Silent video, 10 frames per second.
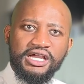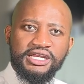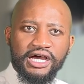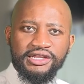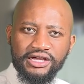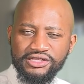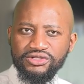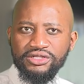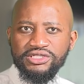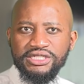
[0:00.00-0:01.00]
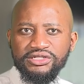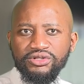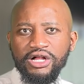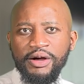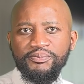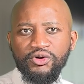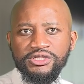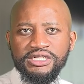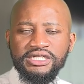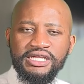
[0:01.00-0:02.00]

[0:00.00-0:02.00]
and Allianz Continental up more than